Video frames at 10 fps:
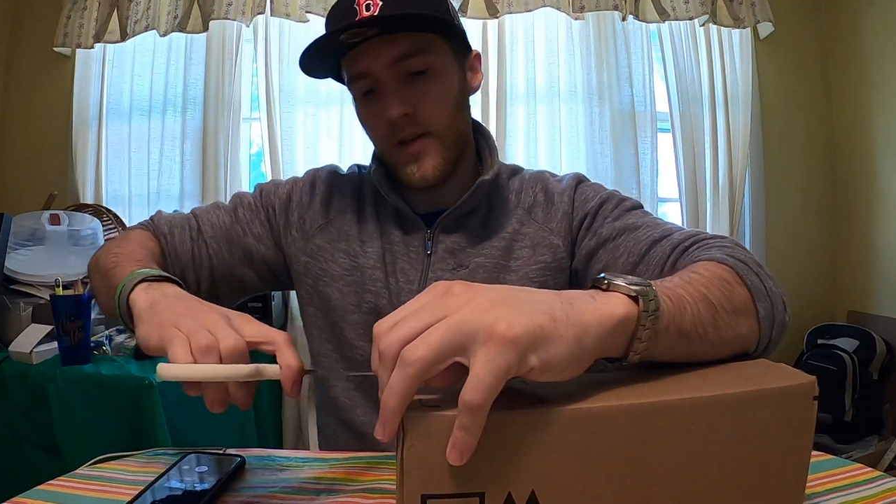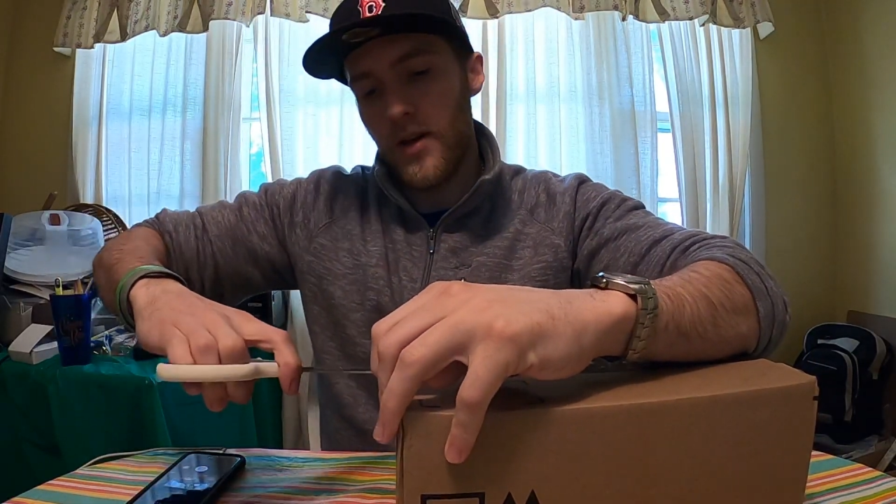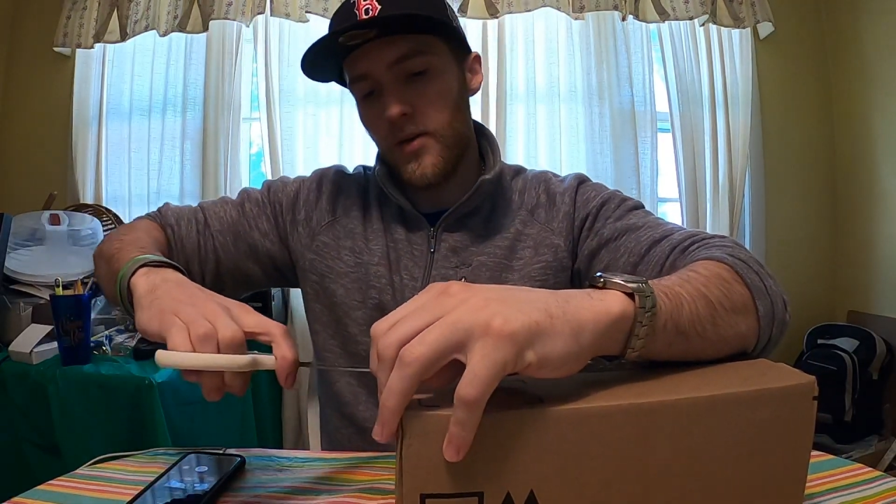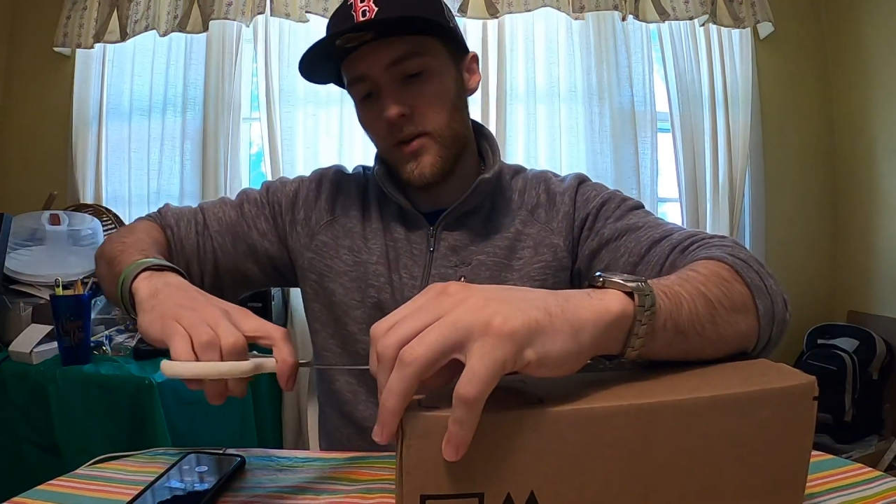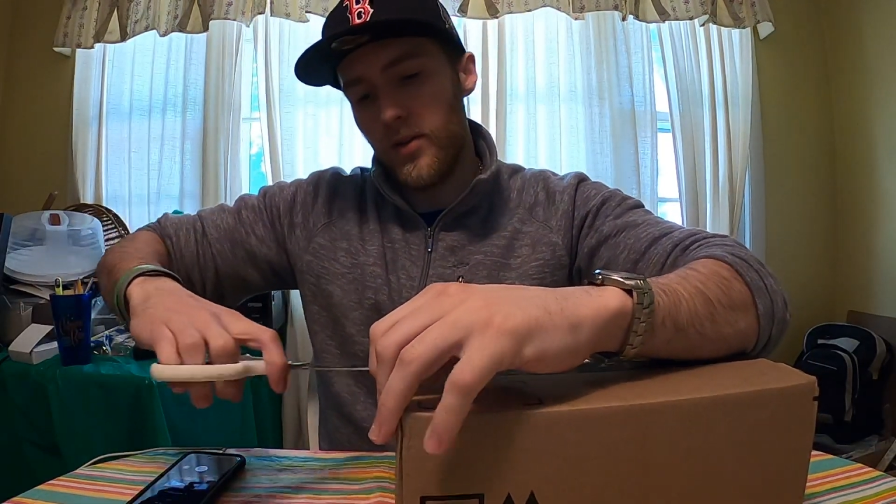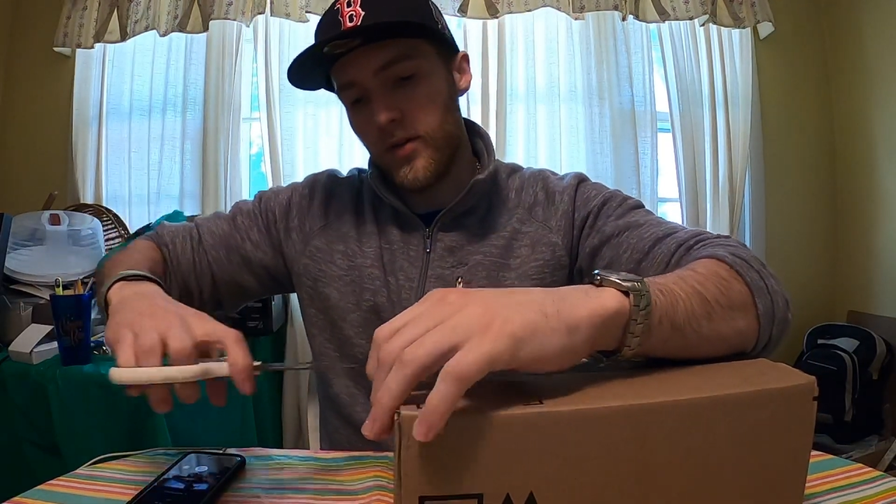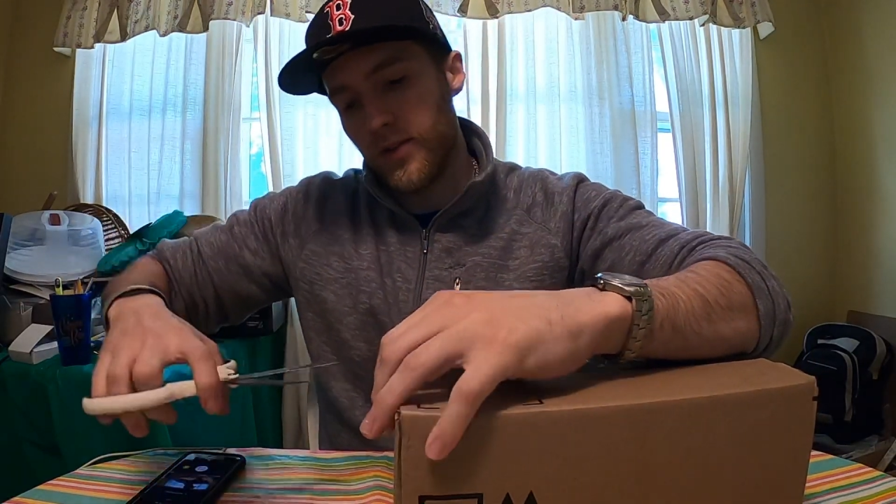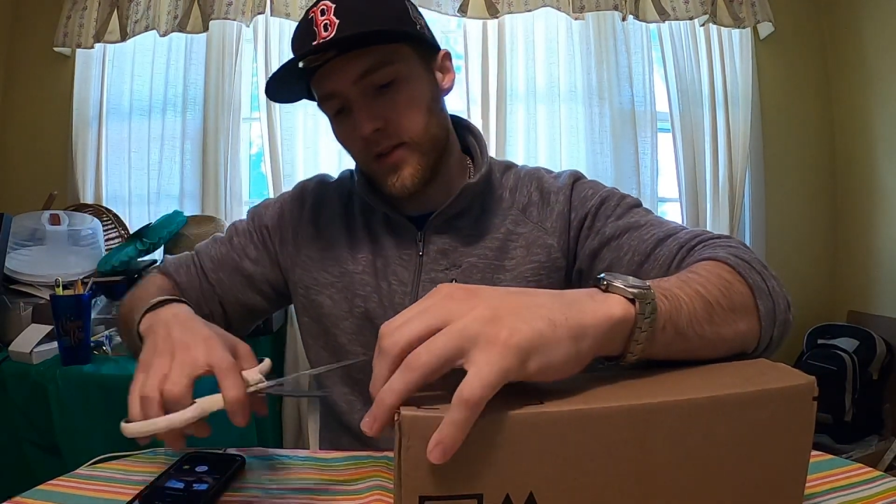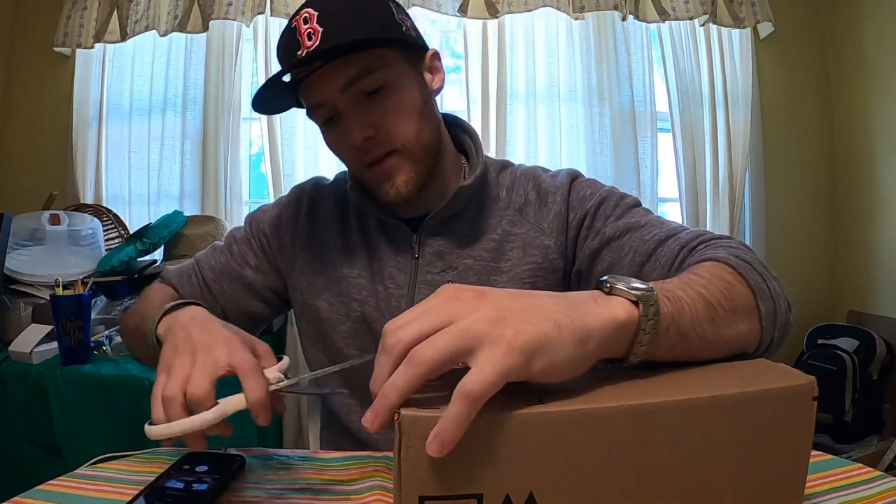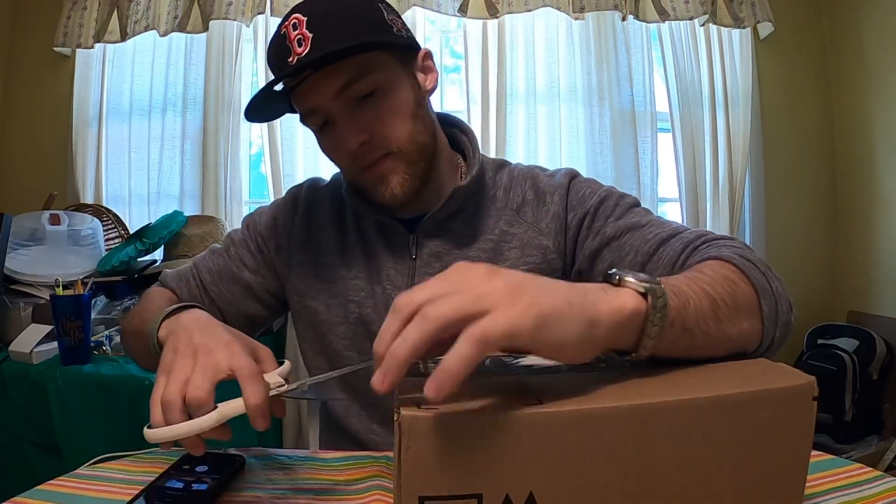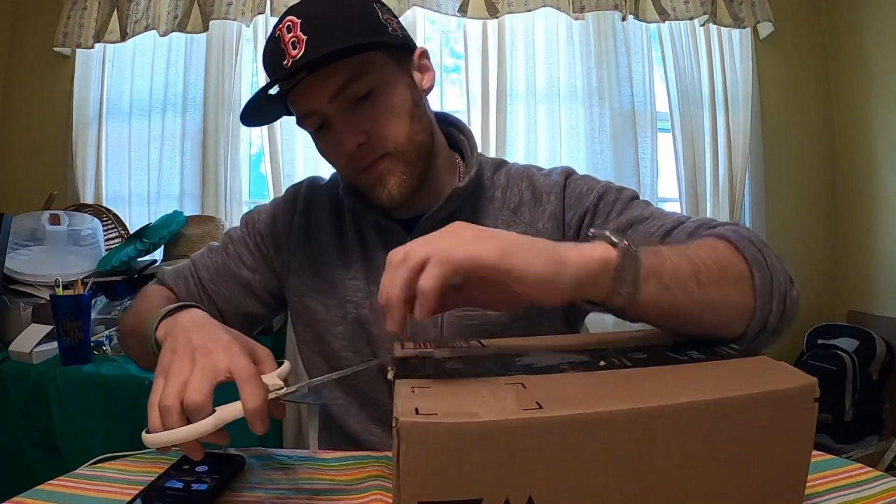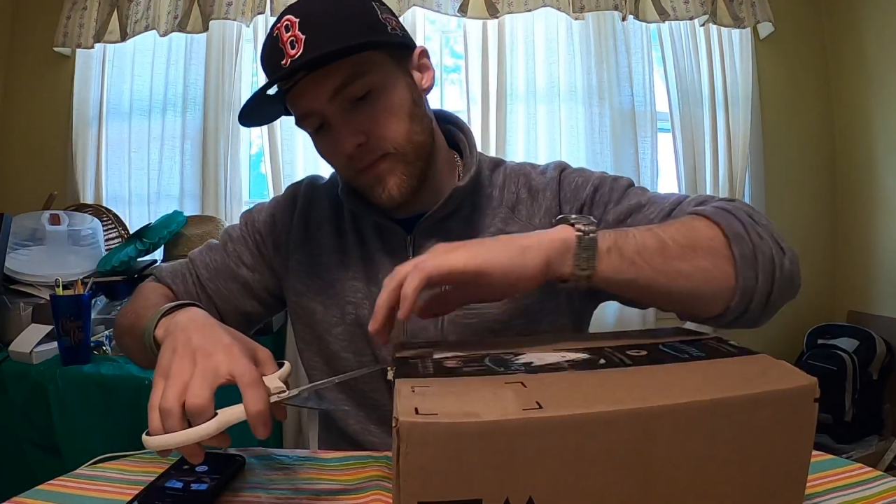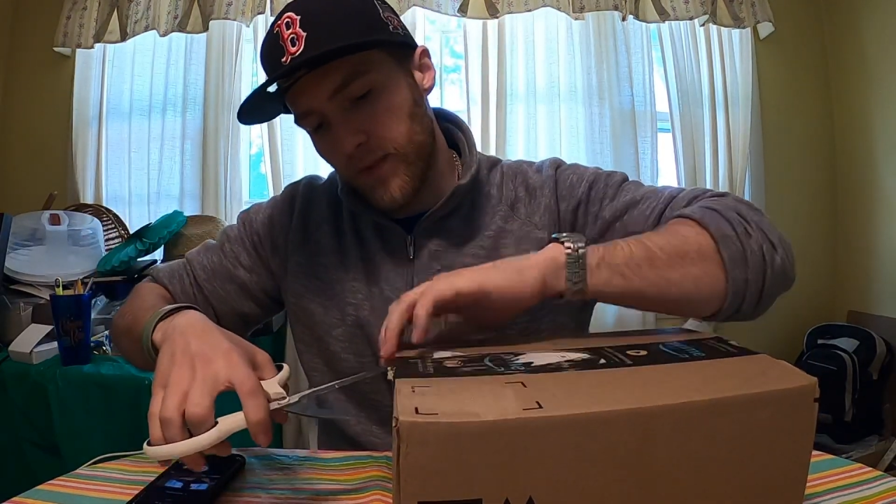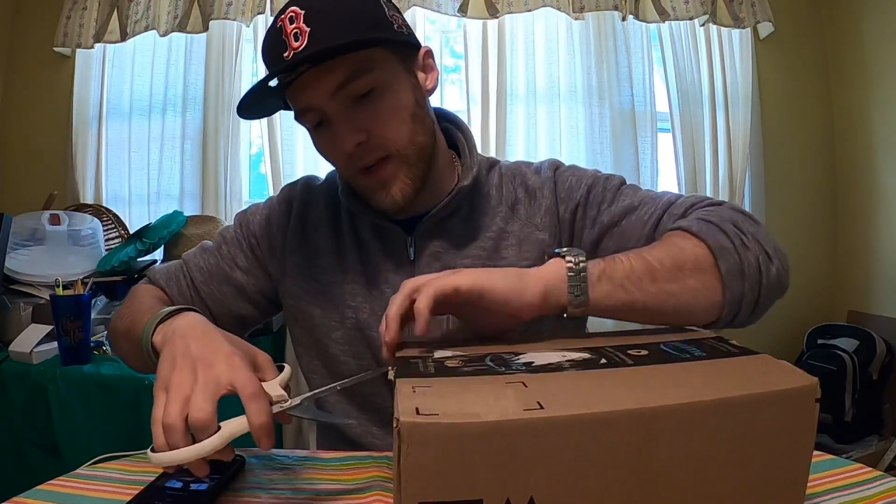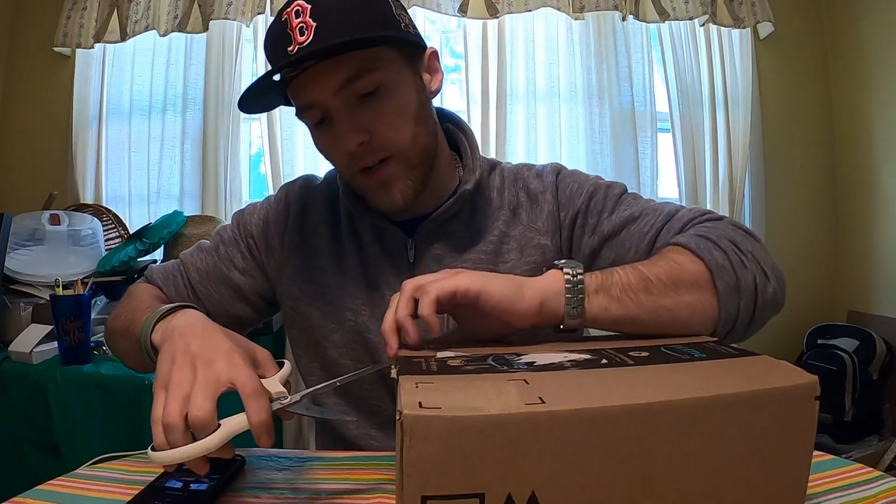how it looks. I'm
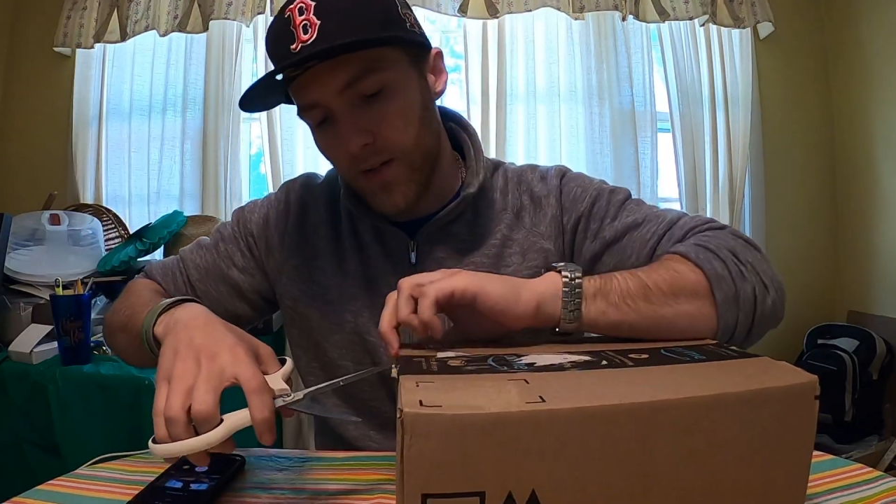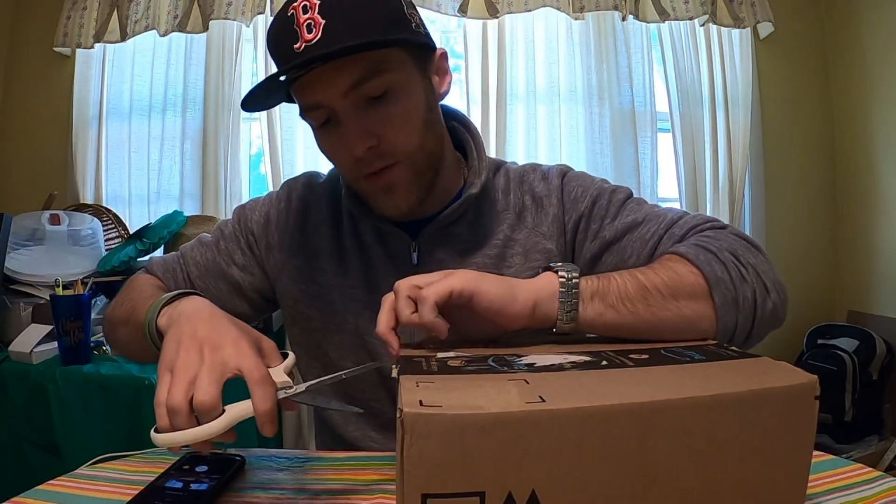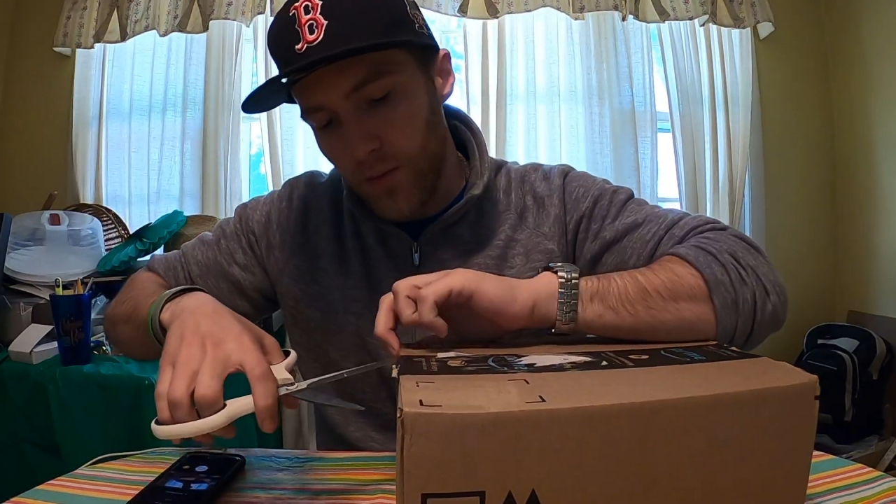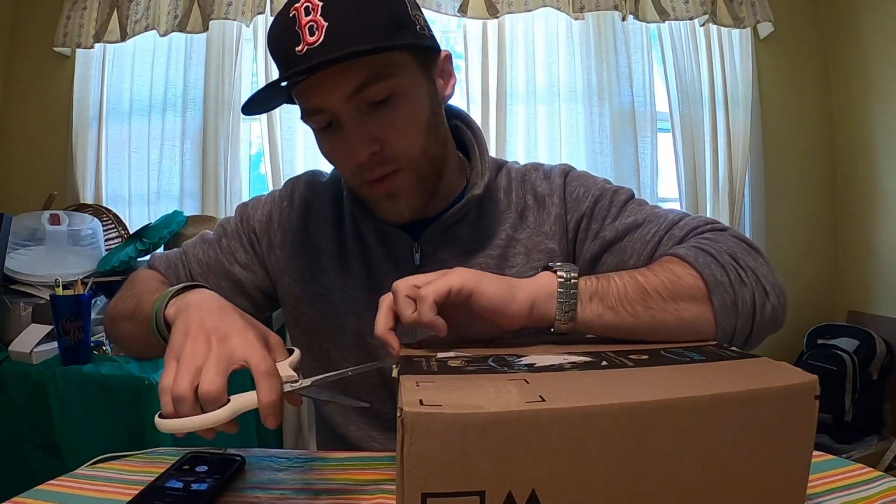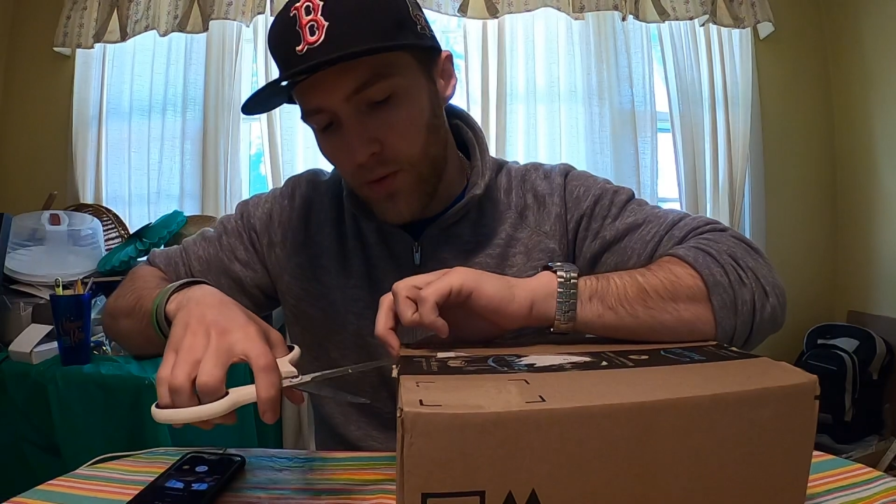kind of new